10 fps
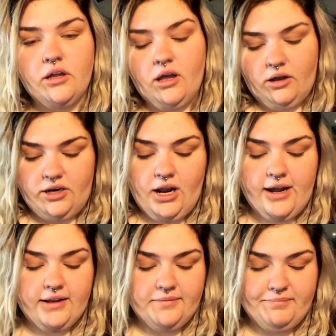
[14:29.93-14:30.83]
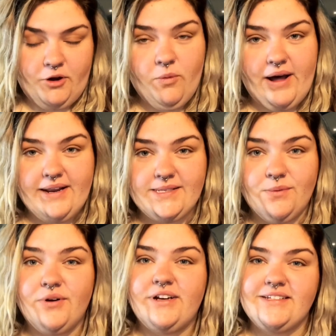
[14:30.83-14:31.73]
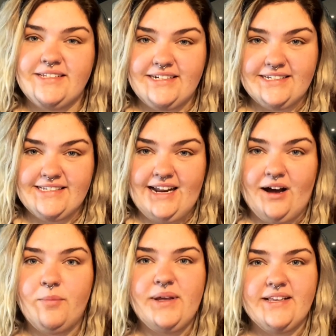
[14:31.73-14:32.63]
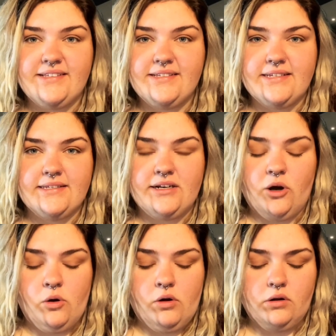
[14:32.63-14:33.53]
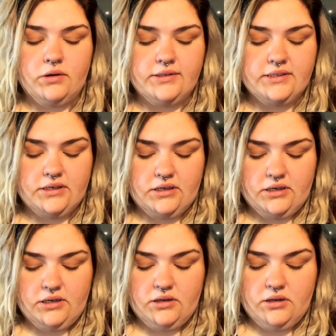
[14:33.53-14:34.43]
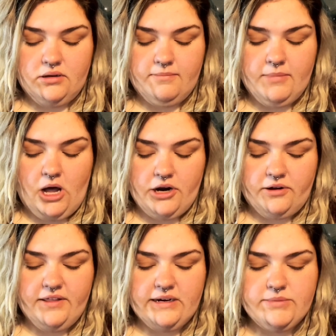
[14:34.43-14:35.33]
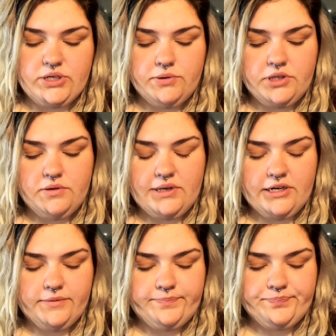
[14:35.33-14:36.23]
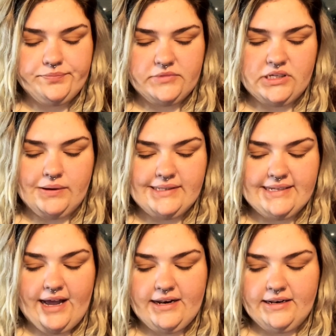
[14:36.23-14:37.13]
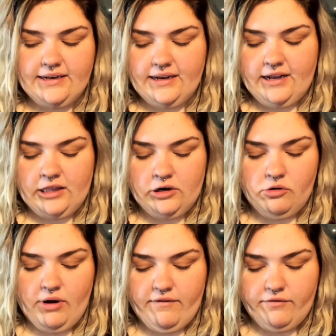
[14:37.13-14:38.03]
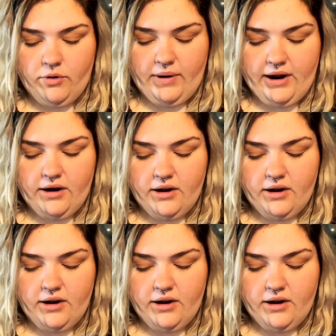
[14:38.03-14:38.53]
Not quite as worn as it is now because this is an old model that I'm showing you here. So it's gotten a little rough for wear.